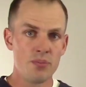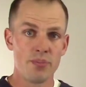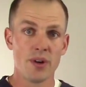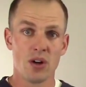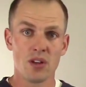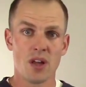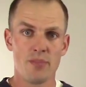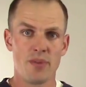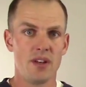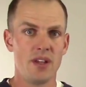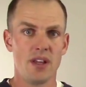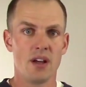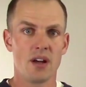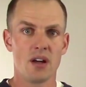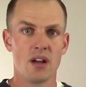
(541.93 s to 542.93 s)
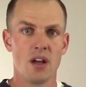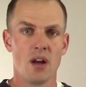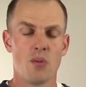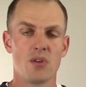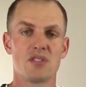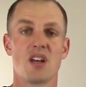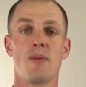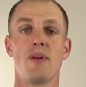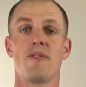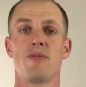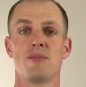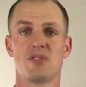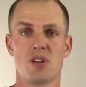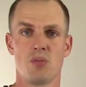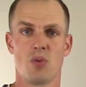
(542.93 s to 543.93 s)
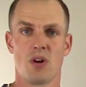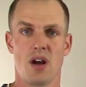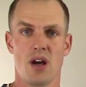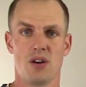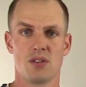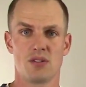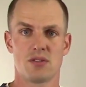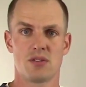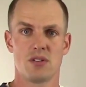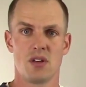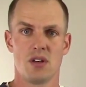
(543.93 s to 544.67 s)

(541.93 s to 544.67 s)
buildup in here was coming from somewhere else.